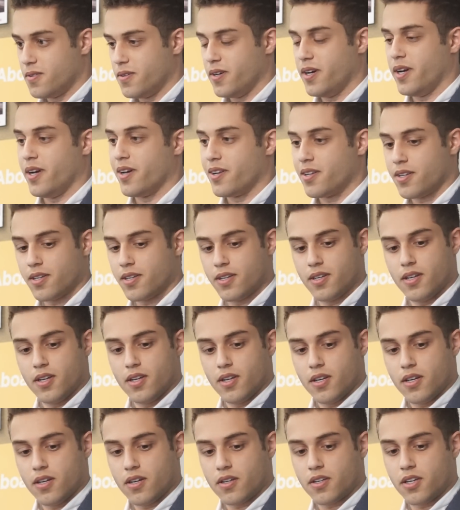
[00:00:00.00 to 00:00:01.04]
All right.
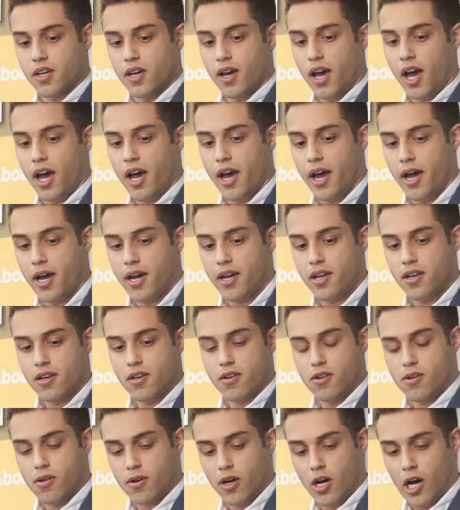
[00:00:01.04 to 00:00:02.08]
Okay,
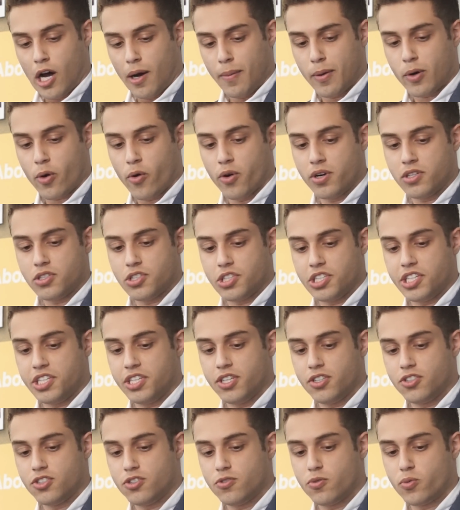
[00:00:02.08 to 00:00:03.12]
and uh, according to
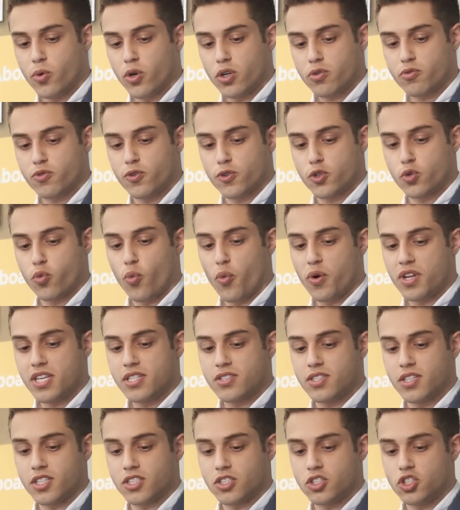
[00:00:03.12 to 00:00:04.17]
here, you've worked for
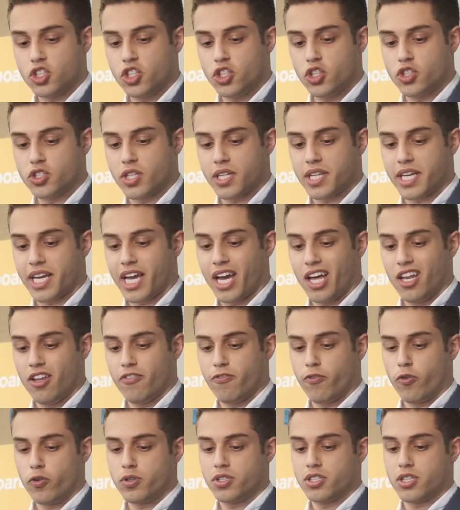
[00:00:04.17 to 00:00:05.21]
26 years at the
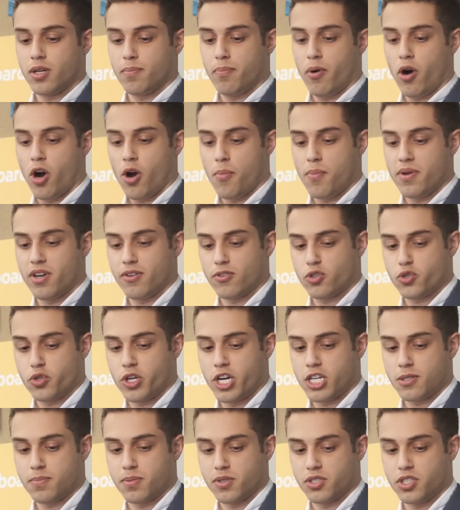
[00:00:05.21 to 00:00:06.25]
California Department of
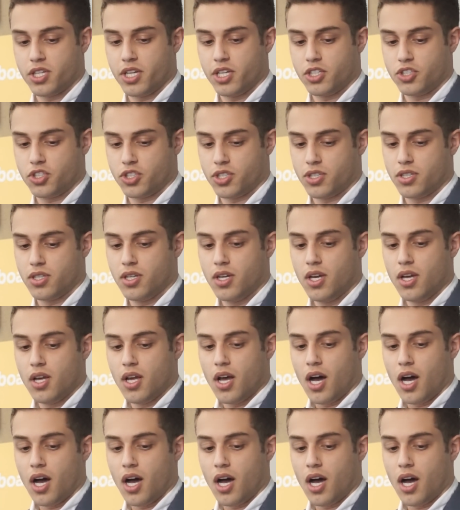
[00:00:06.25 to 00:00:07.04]
Transportation.